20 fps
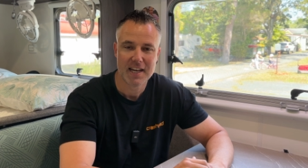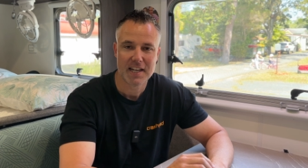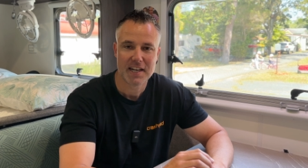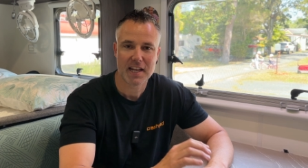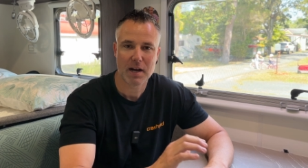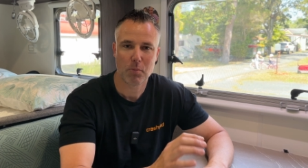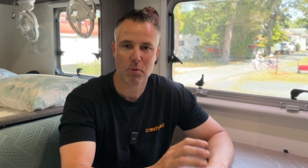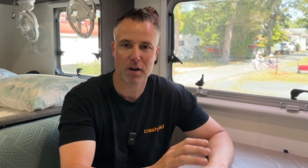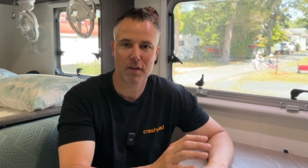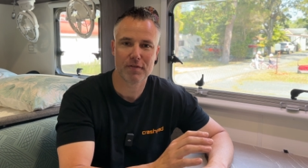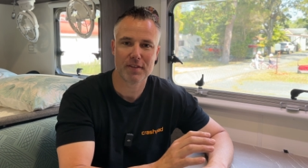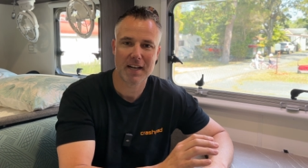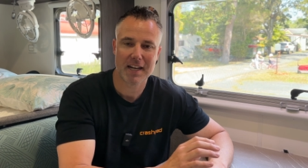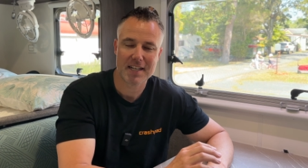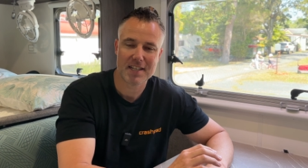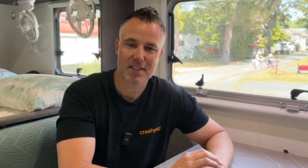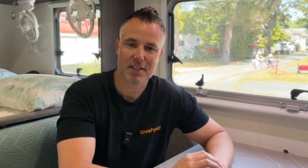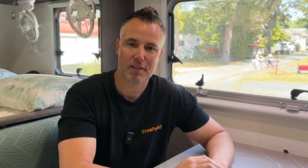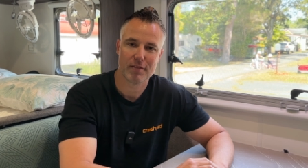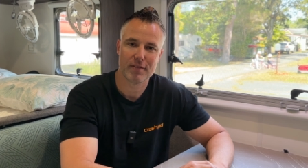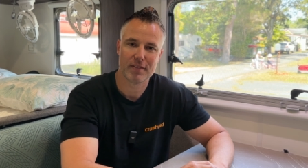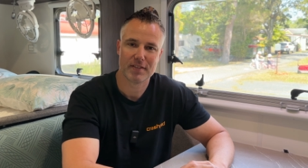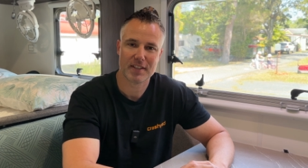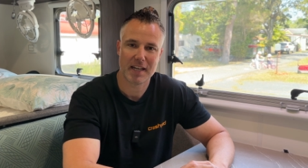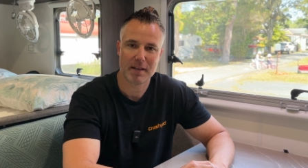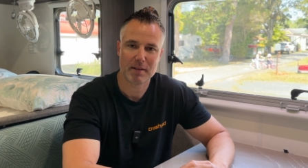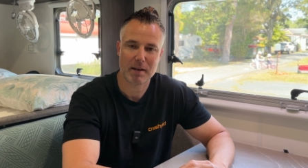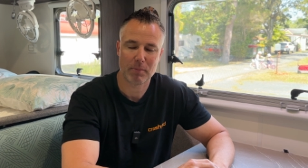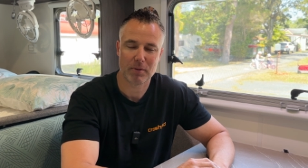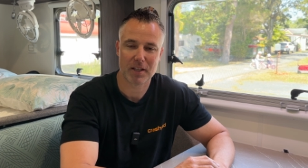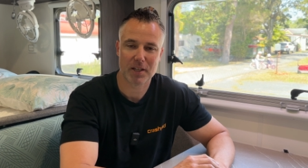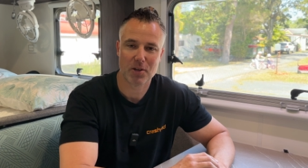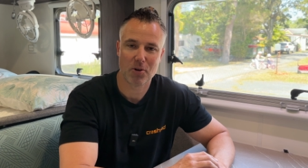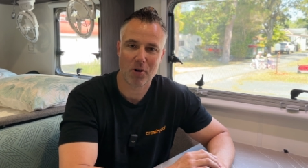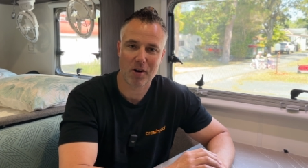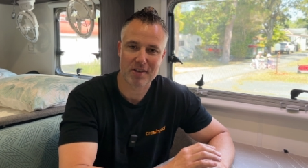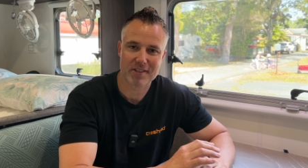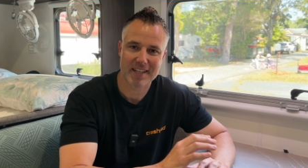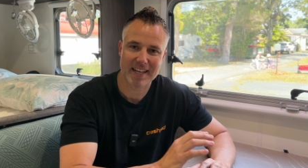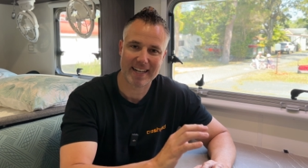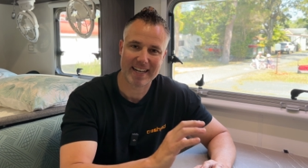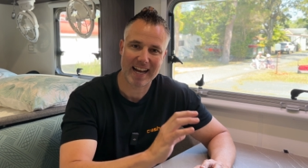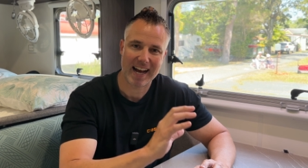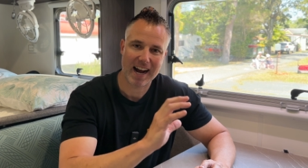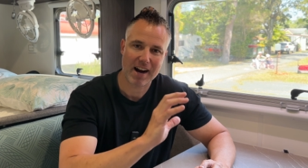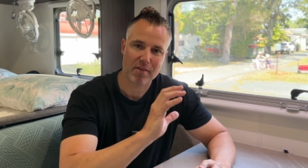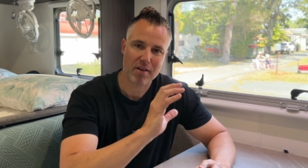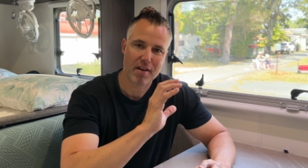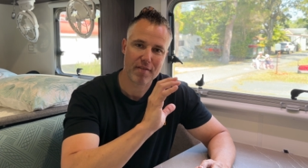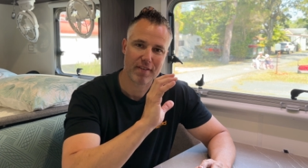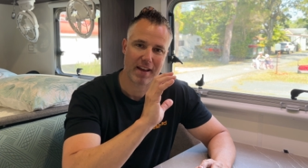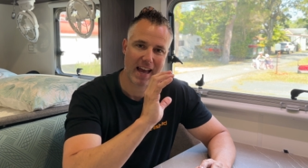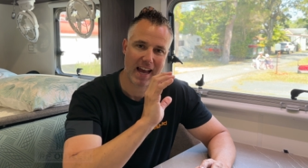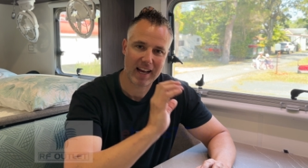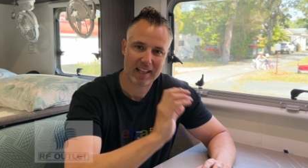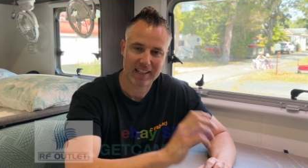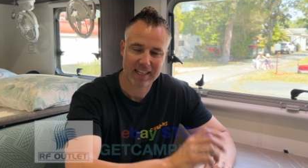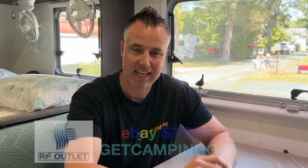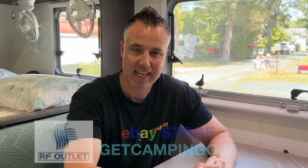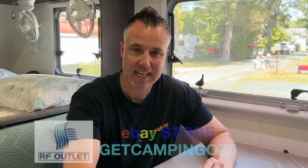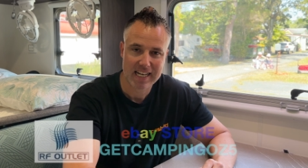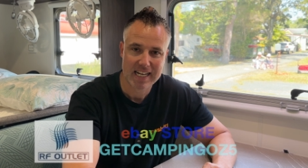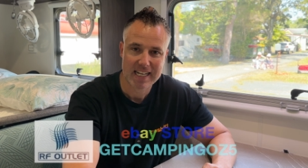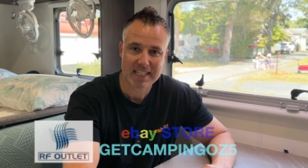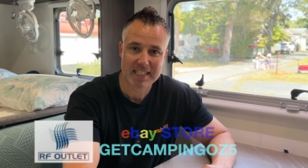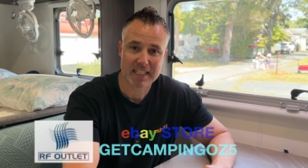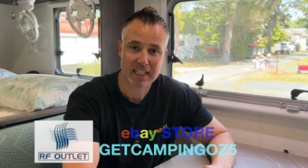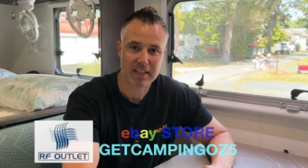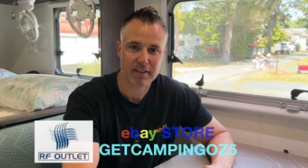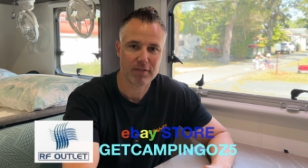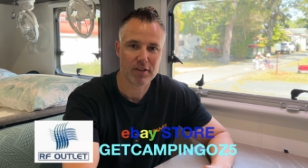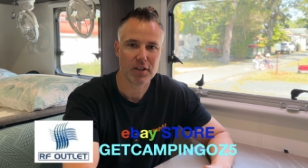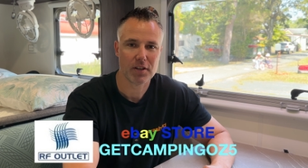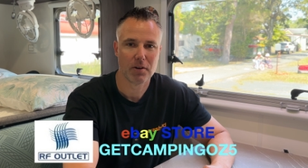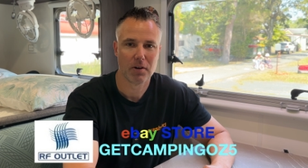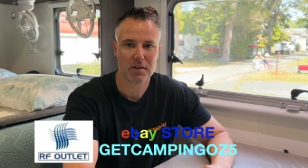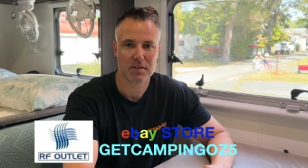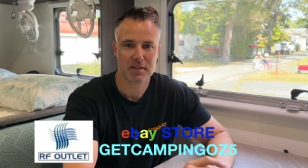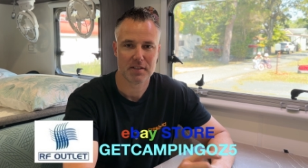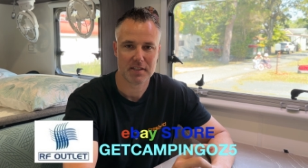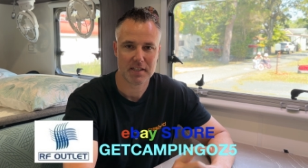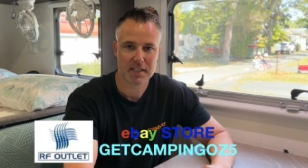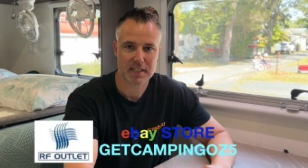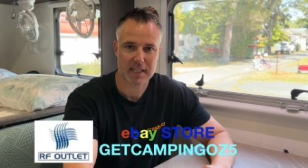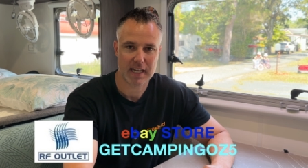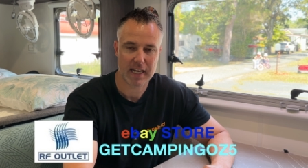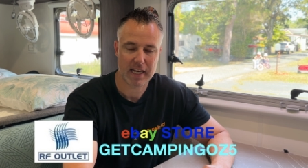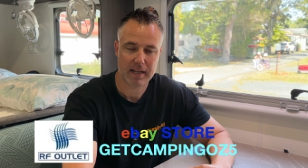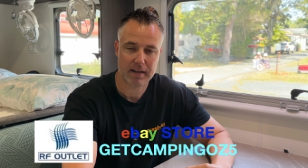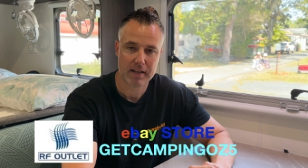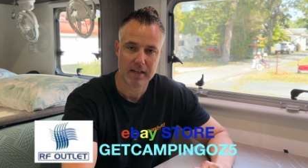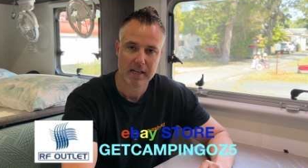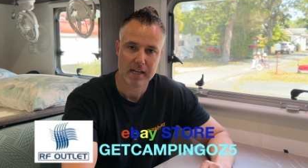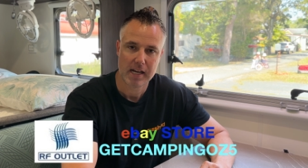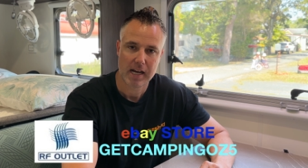Now what I've done is I've teamed up with the guys at RFOutlet to give you guys a discount.